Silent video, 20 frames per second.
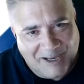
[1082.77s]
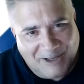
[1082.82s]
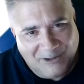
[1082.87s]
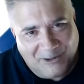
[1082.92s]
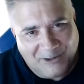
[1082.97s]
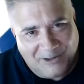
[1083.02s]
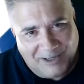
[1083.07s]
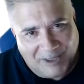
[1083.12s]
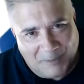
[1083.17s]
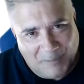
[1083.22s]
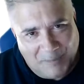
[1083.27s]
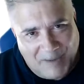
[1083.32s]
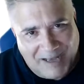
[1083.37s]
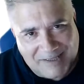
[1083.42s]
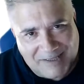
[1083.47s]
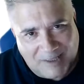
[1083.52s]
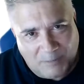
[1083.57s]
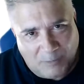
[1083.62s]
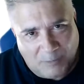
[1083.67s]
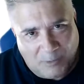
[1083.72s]
it look like a
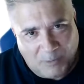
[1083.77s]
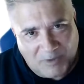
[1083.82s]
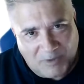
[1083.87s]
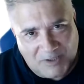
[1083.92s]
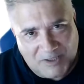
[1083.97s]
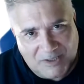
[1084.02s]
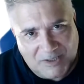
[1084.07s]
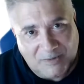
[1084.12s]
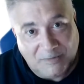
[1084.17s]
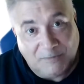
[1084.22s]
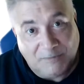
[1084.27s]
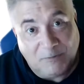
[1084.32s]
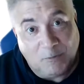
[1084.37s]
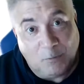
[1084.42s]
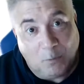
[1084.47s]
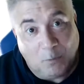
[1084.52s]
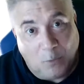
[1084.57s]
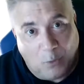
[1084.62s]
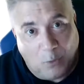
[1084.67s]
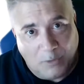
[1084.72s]
basketball, which is even
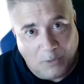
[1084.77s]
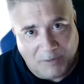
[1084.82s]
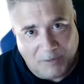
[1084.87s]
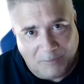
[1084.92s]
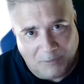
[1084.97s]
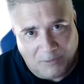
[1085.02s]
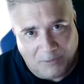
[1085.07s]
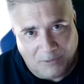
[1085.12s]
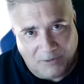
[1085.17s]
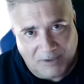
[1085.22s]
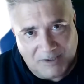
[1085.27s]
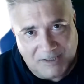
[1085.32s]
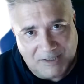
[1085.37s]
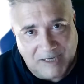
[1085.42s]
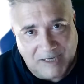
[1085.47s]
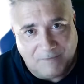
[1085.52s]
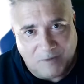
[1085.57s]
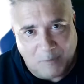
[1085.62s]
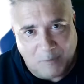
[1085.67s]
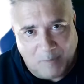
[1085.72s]
more difficult because you
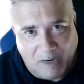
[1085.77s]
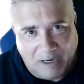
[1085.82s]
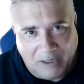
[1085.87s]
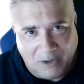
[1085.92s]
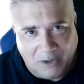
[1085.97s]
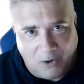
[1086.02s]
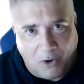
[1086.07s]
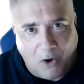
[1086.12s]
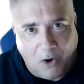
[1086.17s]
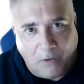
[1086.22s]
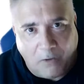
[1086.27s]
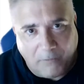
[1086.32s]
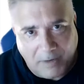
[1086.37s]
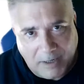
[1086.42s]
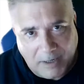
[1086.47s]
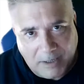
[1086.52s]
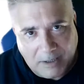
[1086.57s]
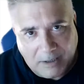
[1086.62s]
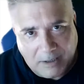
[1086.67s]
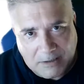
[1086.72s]
have to paint it
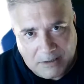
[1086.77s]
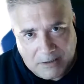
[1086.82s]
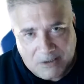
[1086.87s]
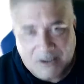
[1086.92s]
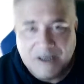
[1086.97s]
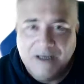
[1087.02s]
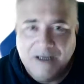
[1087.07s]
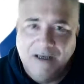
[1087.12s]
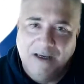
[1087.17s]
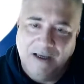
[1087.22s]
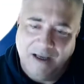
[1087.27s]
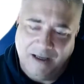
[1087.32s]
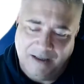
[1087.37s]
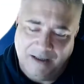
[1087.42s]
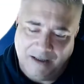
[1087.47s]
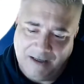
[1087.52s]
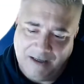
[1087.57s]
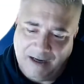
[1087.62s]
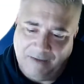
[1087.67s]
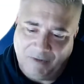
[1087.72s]
orange. And
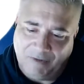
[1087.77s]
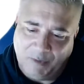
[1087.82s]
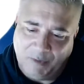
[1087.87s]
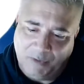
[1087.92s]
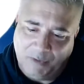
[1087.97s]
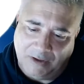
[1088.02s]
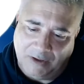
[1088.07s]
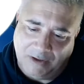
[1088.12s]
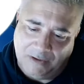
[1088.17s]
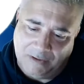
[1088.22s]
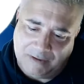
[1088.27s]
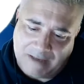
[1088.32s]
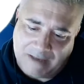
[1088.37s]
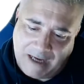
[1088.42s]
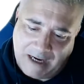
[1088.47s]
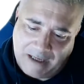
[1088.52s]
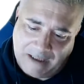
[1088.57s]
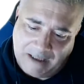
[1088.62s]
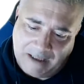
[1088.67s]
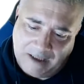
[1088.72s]
then you have to put the little
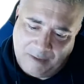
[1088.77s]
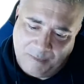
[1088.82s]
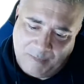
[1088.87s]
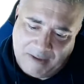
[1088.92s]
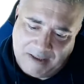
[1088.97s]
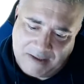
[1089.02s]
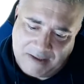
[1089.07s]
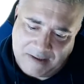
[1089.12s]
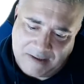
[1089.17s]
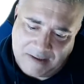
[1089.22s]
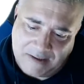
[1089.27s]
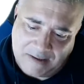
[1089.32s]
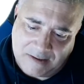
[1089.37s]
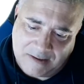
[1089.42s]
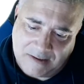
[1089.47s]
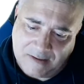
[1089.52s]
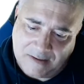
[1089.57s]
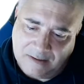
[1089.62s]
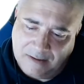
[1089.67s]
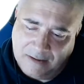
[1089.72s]
tiny
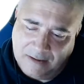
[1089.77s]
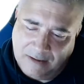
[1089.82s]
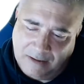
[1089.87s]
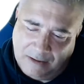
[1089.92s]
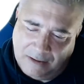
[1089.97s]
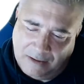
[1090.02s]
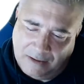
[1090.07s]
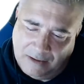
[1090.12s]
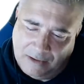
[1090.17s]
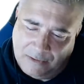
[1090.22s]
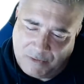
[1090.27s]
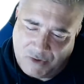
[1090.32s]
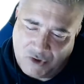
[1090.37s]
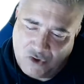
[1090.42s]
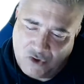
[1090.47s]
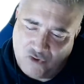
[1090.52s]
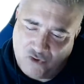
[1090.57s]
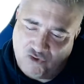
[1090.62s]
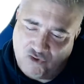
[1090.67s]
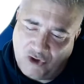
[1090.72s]
pieces,
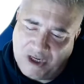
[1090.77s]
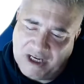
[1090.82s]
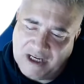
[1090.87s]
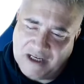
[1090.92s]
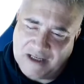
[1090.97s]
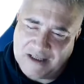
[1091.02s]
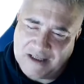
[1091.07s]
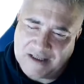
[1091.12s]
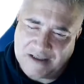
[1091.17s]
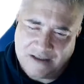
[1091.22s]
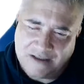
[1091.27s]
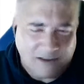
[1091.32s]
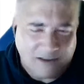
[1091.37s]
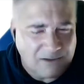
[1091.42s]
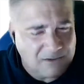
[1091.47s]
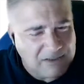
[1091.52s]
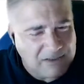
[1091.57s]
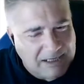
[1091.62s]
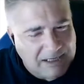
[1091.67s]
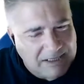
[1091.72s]

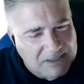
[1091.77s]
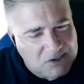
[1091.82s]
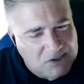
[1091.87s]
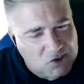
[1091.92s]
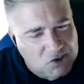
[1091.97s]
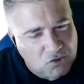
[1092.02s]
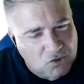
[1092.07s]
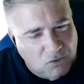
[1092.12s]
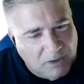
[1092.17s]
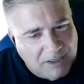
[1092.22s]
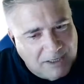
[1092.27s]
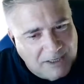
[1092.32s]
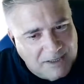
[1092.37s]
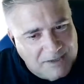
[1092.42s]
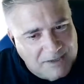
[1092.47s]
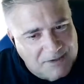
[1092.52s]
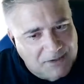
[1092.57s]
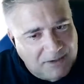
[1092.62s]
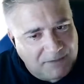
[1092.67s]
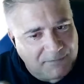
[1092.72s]
little tiny
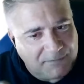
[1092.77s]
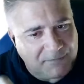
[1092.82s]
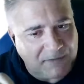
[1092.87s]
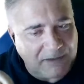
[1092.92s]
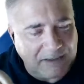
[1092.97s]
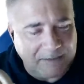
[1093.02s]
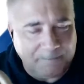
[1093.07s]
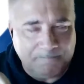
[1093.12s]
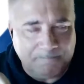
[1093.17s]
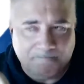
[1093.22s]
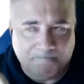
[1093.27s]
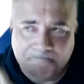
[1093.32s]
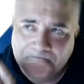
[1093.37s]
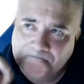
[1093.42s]
strings of